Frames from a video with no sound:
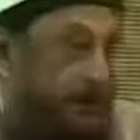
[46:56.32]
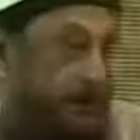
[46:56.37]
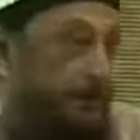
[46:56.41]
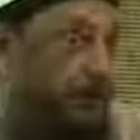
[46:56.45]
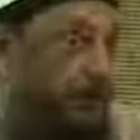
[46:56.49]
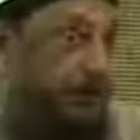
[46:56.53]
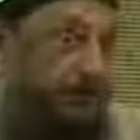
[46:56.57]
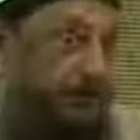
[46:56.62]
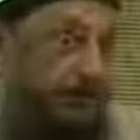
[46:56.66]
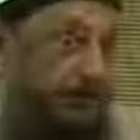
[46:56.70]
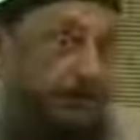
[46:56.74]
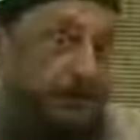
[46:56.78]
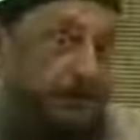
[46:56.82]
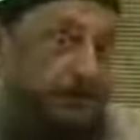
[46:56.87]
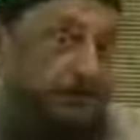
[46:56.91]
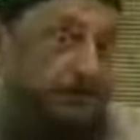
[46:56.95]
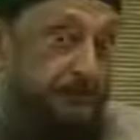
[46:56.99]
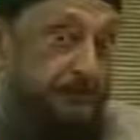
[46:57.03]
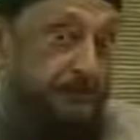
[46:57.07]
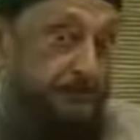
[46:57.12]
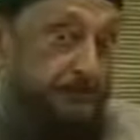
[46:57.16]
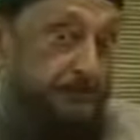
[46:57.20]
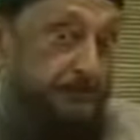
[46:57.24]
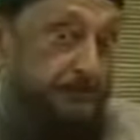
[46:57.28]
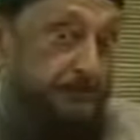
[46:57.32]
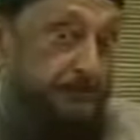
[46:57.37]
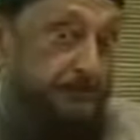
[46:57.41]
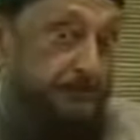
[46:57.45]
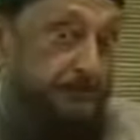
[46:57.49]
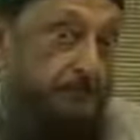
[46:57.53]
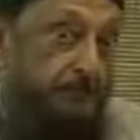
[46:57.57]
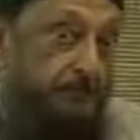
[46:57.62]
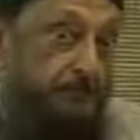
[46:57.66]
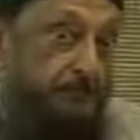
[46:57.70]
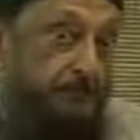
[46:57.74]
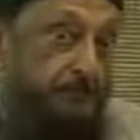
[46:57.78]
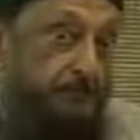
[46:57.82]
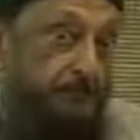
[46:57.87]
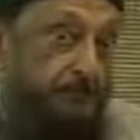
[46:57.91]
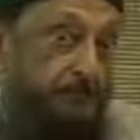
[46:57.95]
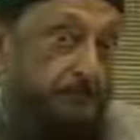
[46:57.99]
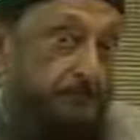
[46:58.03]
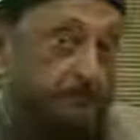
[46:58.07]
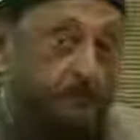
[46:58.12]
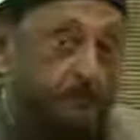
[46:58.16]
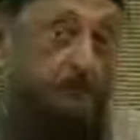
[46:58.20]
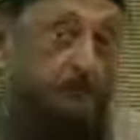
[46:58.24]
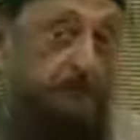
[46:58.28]
you cannot escape
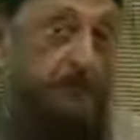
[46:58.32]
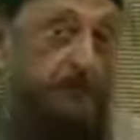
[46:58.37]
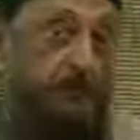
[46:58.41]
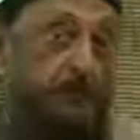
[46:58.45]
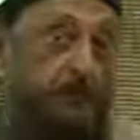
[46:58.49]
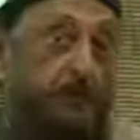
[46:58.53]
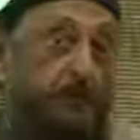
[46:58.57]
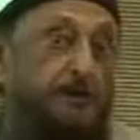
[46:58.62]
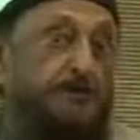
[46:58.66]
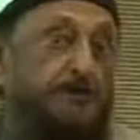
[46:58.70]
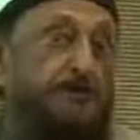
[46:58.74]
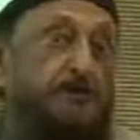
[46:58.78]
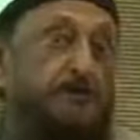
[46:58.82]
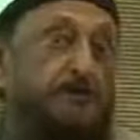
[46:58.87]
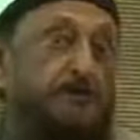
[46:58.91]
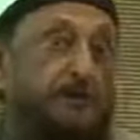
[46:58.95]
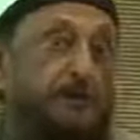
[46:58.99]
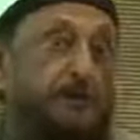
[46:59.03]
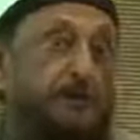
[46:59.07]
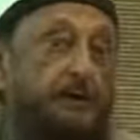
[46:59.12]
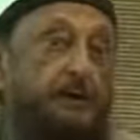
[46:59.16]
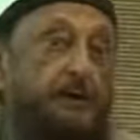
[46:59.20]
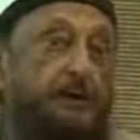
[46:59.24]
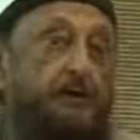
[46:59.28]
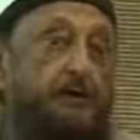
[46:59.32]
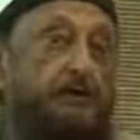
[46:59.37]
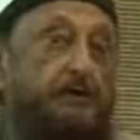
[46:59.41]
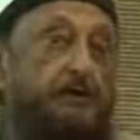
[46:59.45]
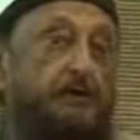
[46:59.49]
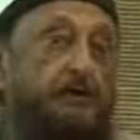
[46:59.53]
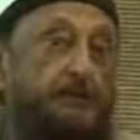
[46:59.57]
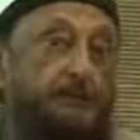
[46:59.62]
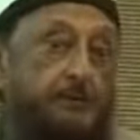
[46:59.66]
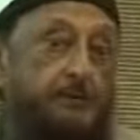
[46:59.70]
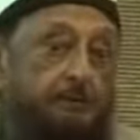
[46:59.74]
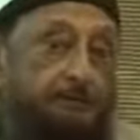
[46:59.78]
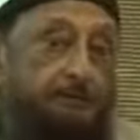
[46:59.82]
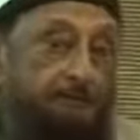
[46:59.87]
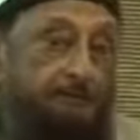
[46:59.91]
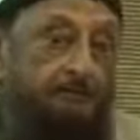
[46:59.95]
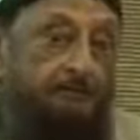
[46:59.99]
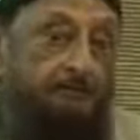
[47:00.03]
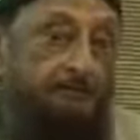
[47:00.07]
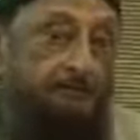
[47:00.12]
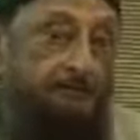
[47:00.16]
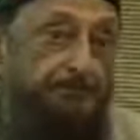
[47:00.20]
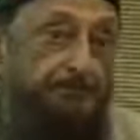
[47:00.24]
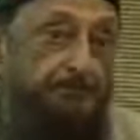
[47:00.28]
from the logical conclusion
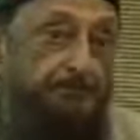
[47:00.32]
